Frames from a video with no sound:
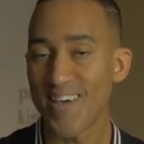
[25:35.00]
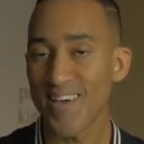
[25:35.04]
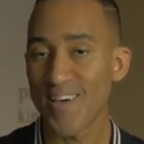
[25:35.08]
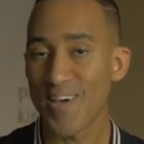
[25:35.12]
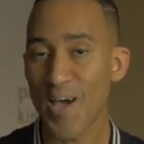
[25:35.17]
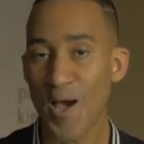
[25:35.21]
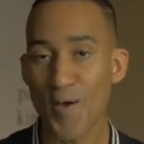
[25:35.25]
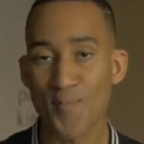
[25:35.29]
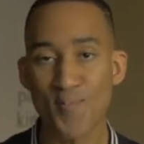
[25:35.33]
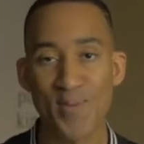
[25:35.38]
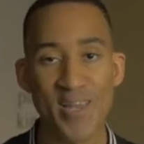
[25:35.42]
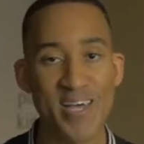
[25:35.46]

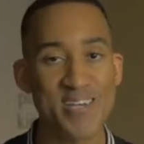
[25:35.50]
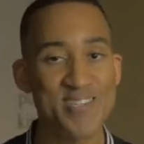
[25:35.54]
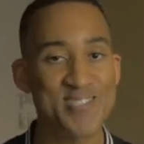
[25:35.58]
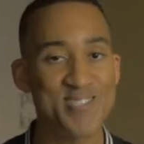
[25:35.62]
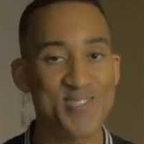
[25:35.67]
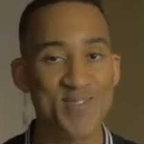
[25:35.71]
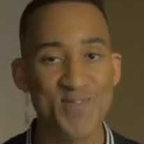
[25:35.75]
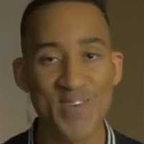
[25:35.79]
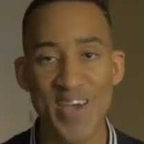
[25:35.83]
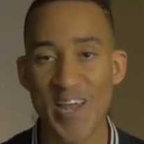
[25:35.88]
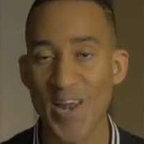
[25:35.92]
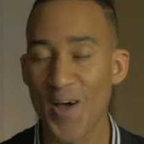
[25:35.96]
God bless
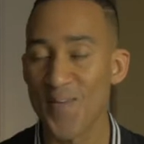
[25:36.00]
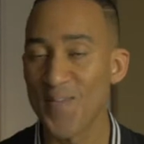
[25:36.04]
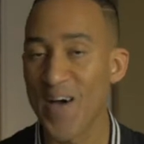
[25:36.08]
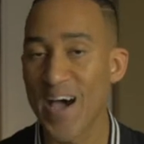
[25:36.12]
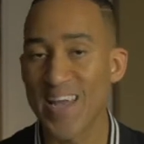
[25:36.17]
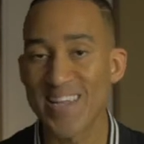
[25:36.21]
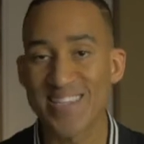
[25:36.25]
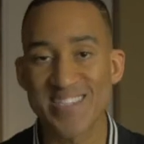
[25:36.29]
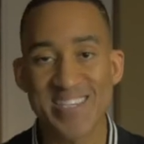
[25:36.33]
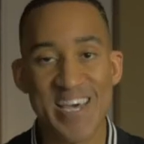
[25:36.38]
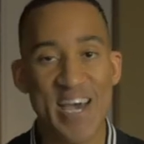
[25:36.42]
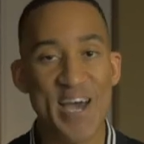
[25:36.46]
you, man. I'm
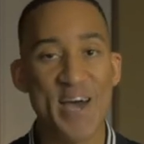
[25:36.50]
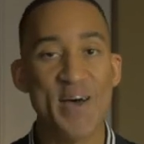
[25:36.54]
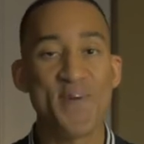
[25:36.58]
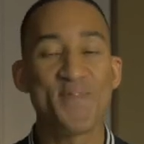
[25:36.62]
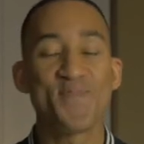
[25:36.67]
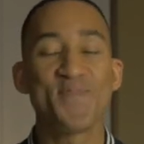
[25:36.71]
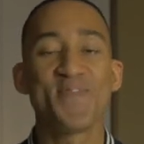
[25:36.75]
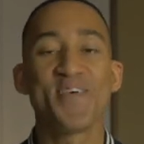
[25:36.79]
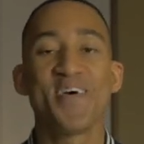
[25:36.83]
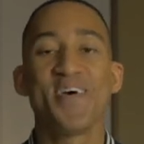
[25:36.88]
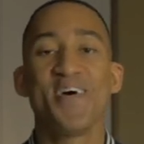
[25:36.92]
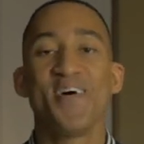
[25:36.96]
out of
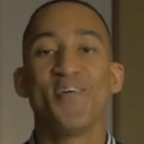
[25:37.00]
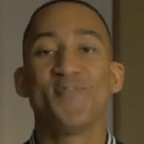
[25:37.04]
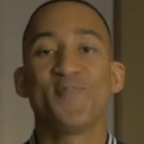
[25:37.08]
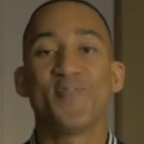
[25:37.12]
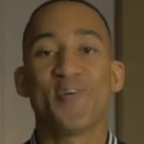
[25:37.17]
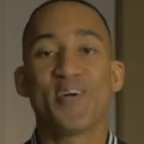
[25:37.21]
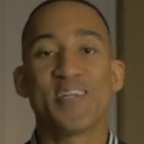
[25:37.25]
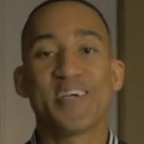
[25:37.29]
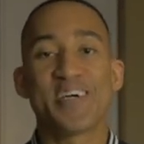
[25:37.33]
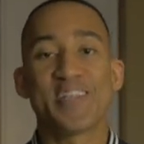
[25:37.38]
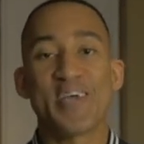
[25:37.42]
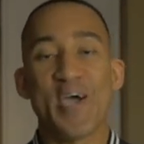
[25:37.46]
time
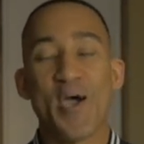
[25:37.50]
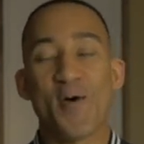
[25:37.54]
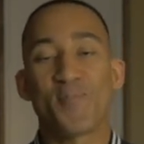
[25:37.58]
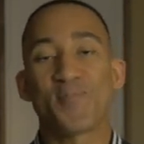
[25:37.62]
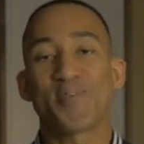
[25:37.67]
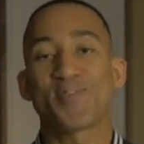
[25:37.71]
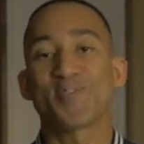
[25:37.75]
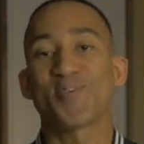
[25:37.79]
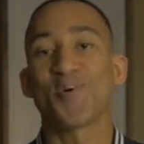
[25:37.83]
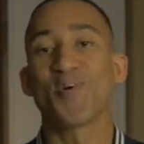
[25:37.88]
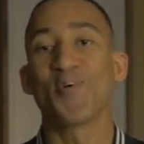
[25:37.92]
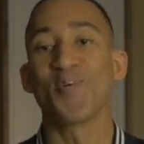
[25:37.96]
for another
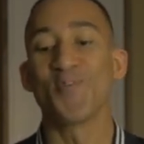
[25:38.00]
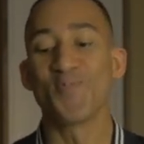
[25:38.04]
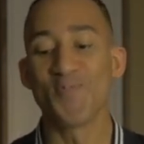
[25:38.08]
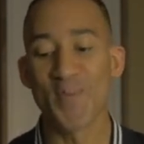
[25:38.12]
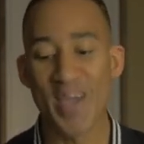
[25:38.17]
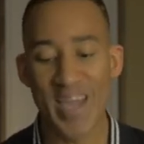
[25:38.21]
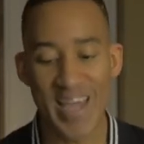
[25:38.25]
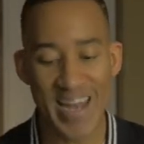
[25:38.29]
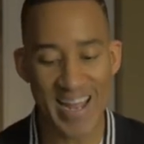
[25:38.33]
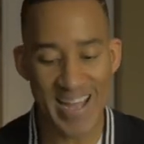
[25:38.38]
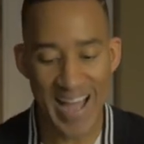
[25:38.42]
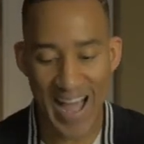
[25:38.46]
episode.
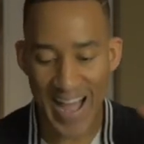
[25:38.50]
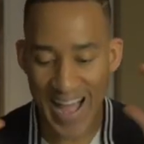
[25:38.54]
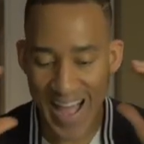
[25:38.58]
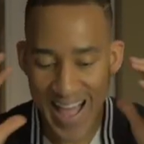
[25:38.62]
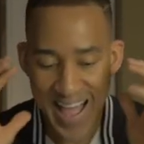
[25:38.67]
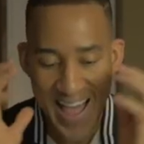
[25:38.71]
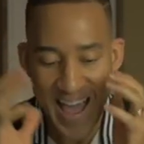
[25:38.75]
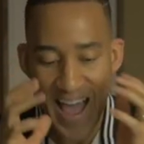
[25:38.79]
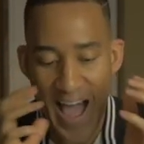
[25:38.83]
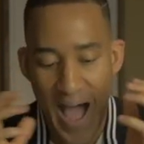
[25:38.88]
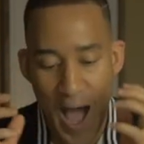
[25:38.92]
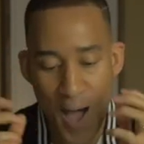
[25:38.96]
Man,
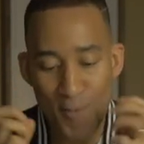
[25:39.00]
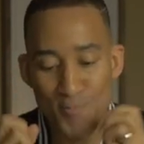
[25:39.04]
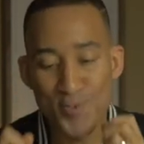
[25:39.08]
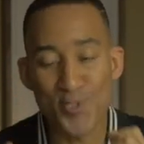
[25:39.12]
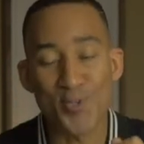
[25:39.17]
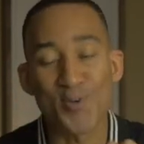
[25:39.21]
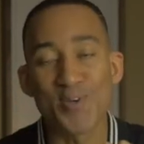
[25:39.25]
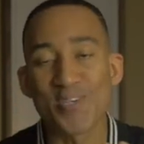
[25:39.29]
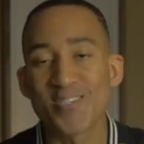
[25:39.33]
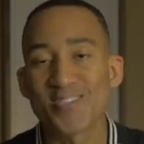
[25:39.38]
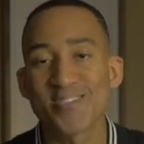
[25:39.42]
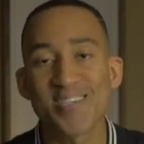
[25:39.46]
I'm
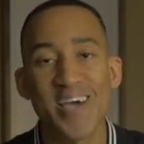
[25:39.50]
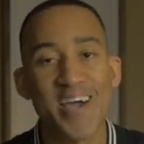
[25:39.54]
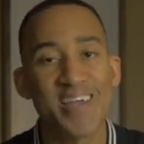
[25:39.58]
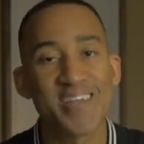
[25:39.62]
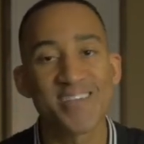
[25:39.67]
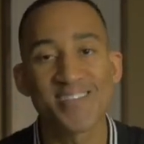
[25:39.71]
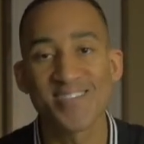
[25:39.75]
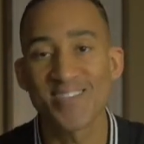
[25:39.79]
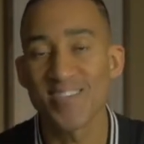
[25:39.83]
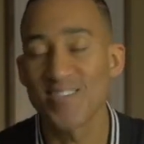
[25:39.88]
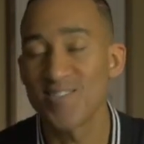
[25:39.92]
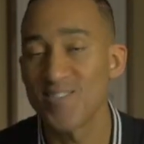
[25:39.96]
so
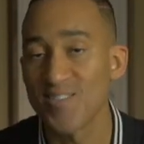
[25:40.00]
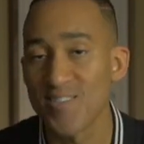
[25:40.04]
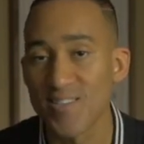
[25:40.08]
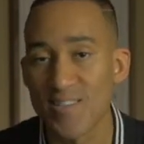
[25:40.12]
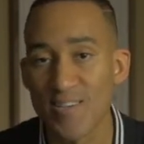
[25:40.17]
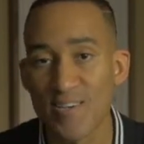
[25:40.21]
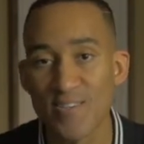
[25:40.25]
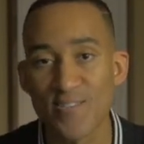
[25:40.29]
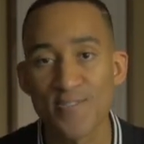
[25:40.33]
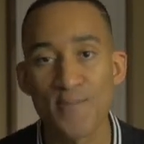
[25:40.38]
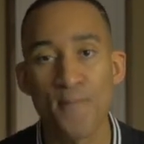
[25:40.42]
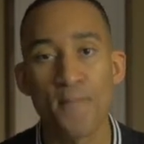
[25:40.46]
excited teaching
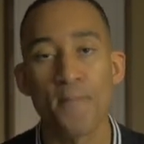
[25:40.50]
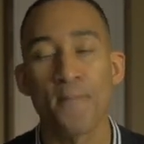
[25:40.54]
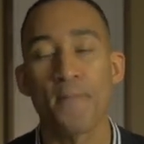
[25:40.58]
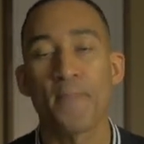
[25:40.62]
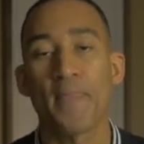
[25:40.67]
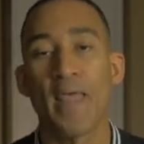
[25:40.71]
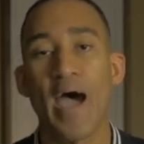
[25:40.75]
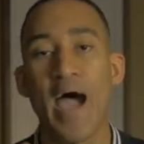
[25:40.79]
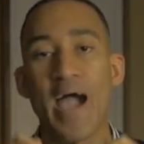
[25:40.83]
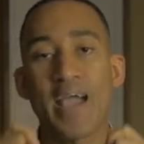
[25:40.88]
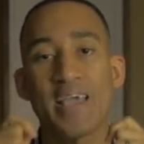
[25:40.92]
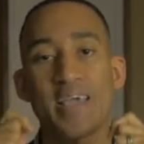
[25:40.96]
this.
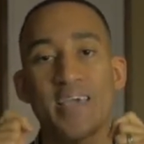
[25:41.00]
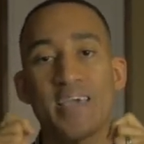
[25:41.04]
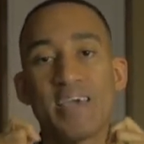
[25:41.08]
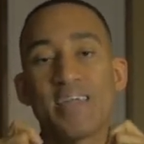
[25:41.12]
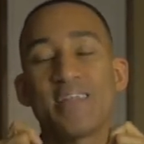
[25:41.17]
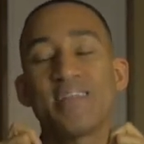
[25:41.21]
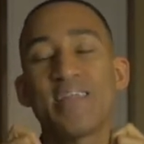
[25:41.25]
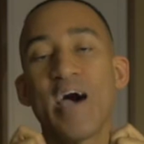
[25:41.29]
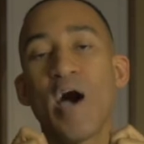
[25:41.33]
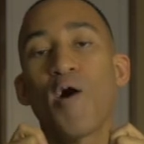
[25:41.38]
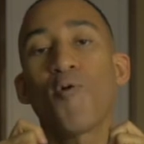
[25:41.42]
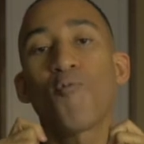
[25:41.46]
I
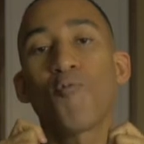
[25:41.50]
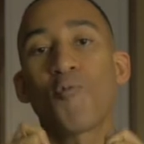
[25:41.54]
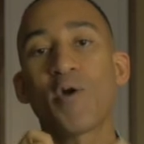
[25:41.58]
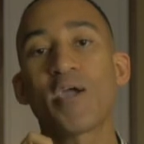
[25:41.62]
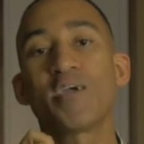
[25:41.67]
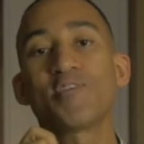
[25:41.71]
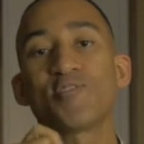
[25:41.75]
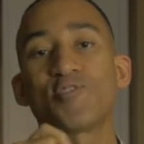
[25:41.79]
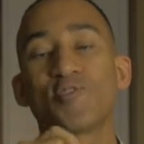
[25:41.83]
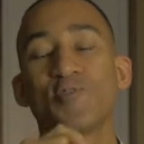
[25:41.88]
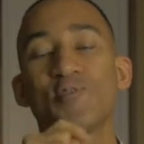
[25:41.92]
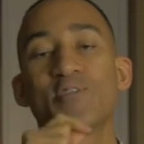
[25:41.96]
cannot
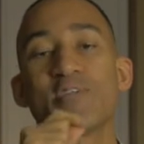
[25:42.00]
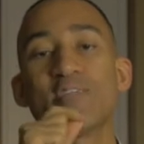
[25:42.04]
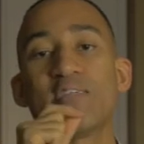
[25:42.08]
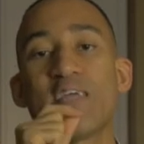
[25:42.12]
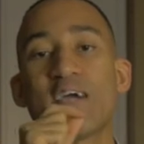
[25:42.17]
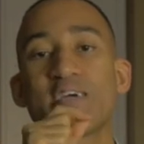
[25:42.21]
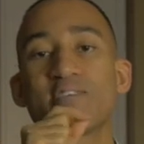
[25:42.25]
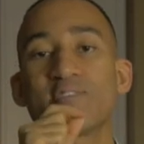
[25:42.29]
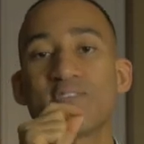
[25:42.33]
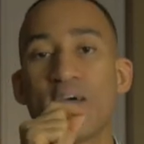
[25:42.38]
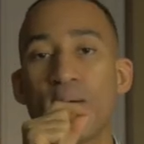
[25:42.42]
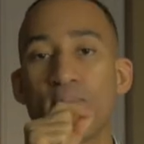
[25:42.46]
wait till the
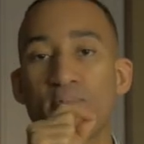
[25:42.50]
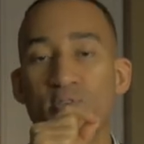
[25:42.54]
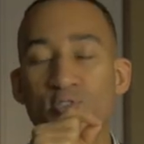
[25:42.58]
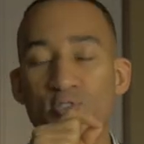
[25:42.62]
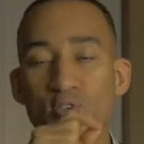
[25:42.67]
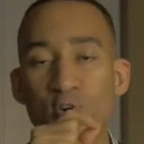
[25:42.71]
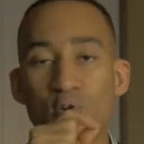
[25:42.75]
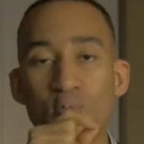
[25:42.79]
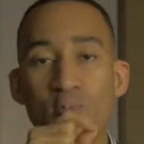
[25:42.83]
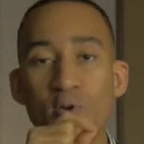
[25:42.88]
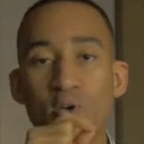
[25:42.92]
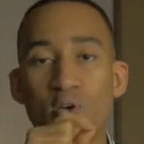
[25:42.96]
next
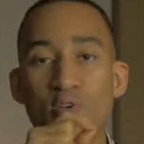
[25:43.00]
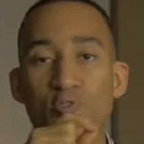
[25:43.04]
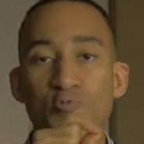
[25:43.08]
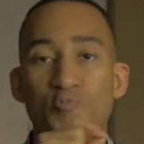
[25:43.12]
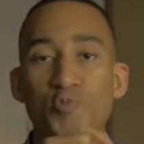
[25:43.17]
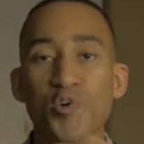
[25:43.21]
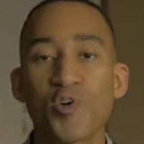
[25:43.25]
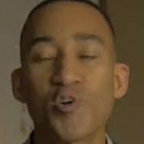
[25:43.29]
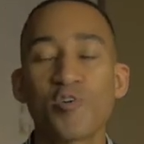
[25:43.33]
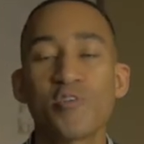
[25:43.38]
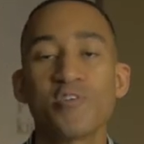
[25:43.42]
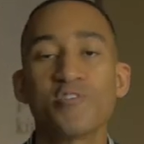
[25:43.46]
episode because
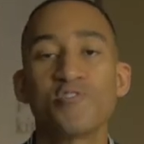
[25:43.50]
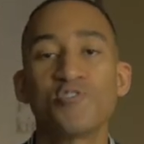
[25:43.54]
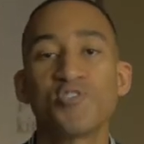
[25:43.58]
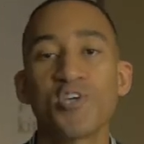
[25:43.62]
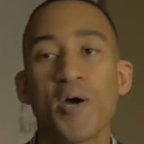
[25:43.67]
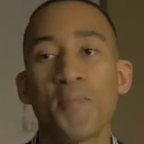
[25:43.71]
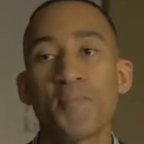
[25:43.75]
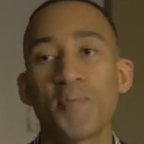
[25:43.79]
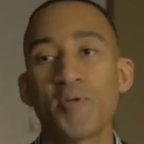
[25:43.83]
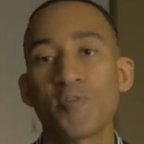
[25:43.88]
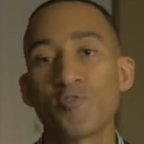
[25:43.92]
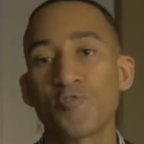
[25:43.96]
we're going to
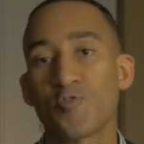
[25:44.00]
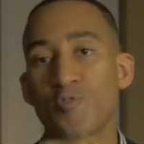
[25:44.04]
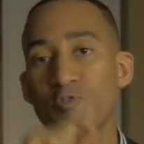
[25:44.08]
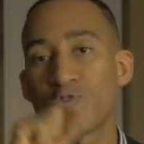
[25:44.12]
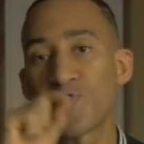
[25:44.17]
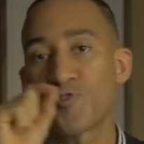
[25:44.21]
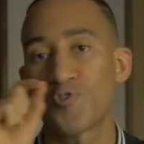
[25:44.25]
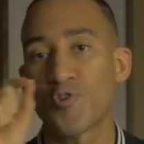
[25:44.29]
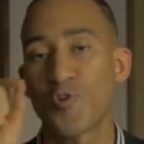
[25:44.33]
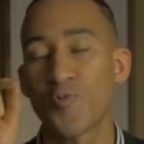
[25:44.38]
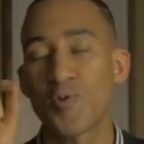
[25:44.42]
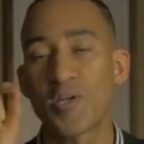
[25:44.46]
jump into a
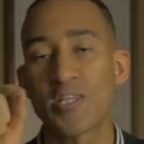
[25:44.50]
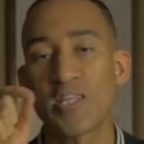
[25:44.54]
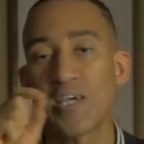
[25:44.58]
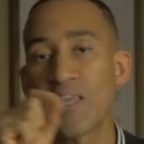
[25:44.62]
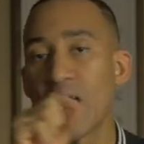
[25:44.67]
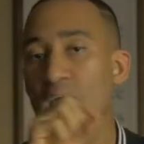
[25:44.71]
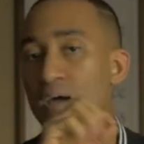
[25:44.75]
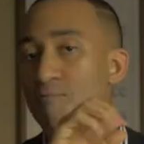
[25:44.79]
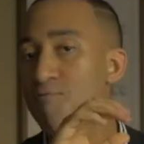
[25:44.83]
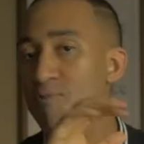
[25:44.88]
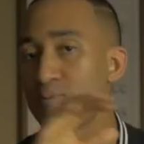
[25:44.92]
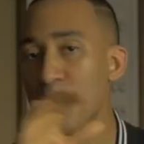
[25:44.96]
story that
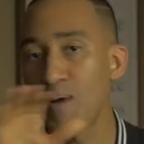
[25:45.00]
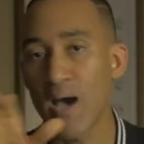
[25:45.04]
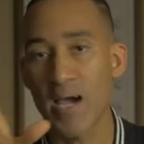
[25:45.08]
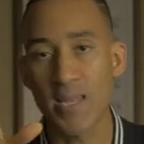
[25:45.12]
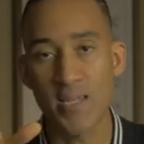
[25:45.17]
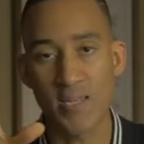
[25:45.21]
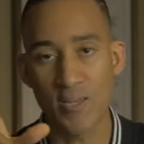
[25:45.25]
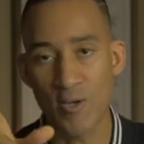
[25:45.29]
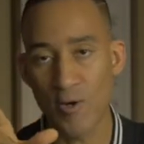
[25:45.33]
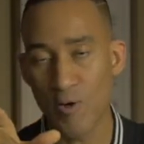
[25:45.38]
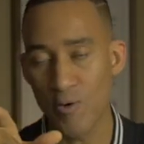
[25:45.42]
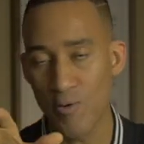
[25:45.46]

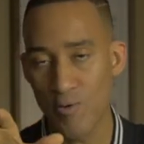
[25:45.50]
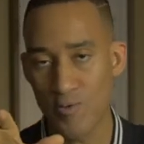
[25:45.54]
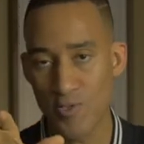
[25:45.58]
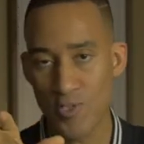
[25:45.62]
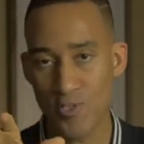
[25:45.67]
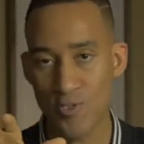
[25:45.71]
everybody knows.